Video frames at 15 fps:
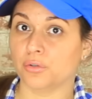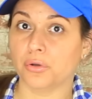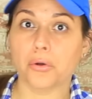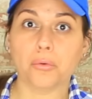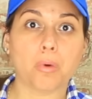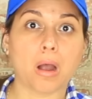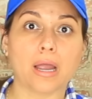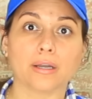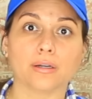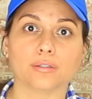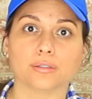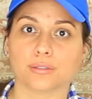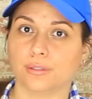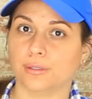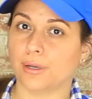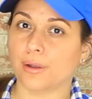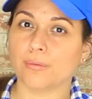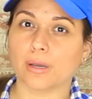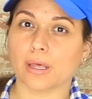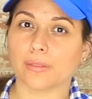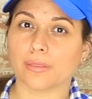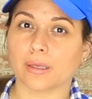No wires, no
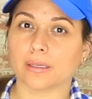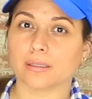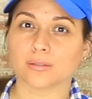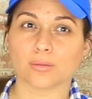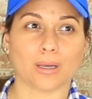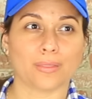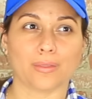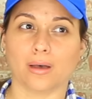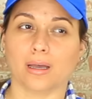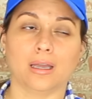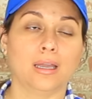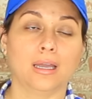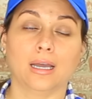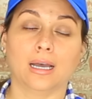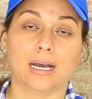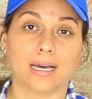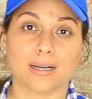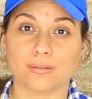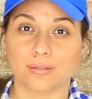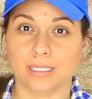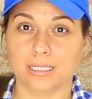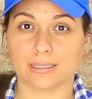nothing. So I thought, I
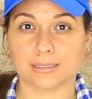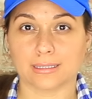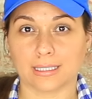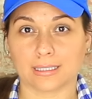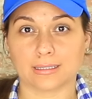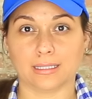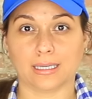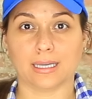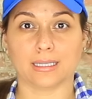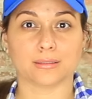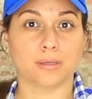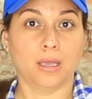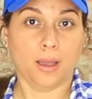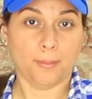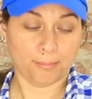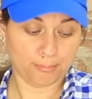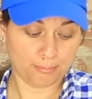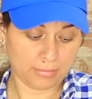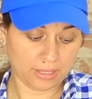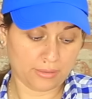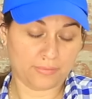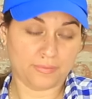don't need a sexy ass
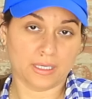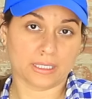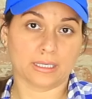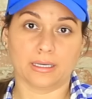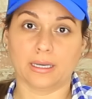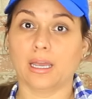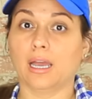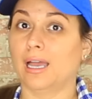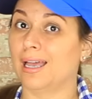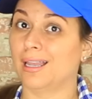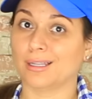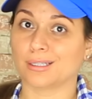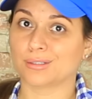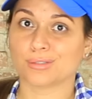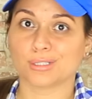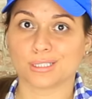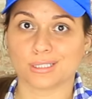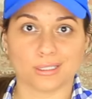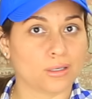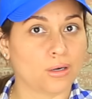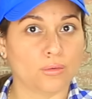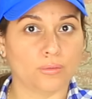motherfucking
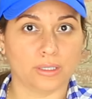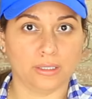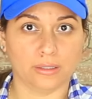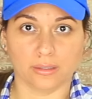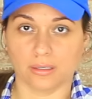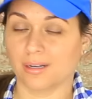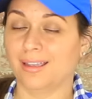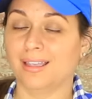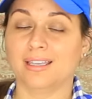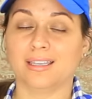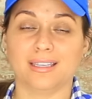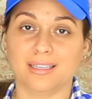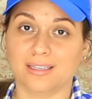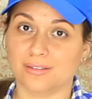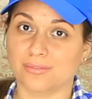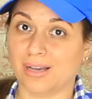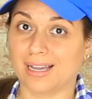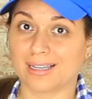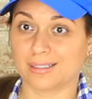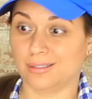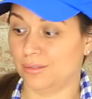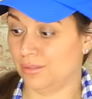electrician over here if
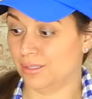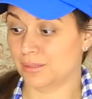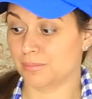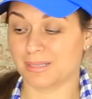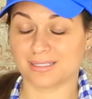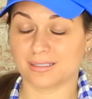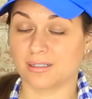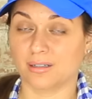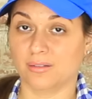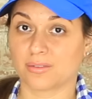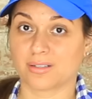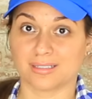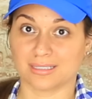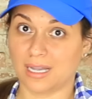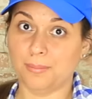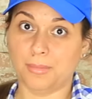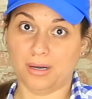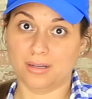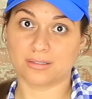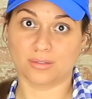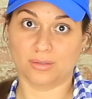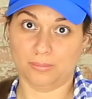I can do this myself, because I'm
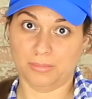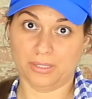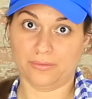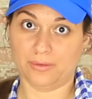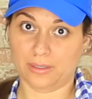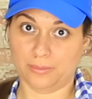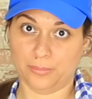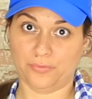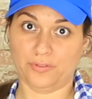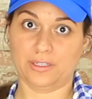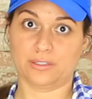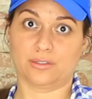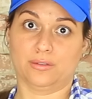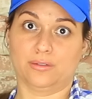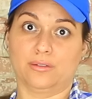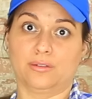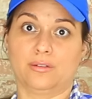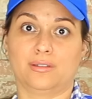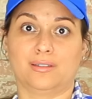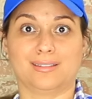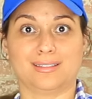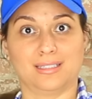also a motherfucking professional,
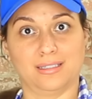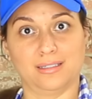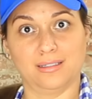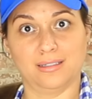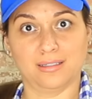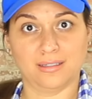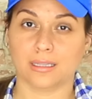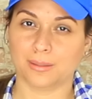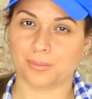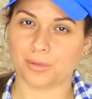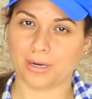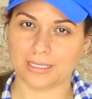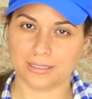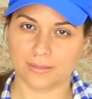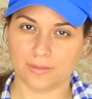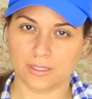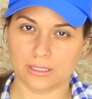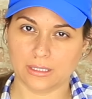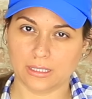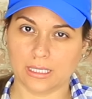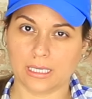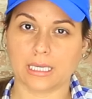you see? The price of
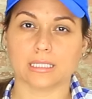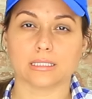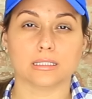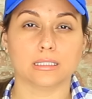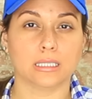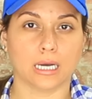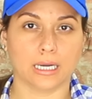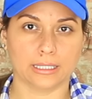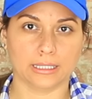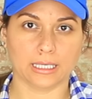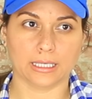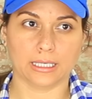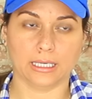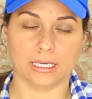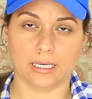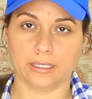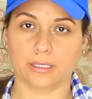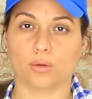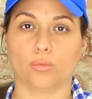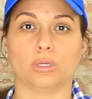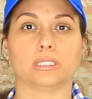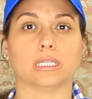this thing is
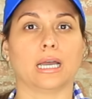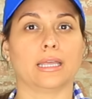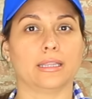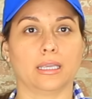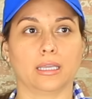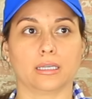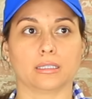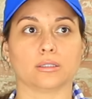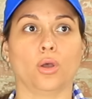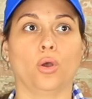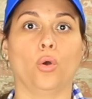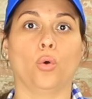$9.99, which I think is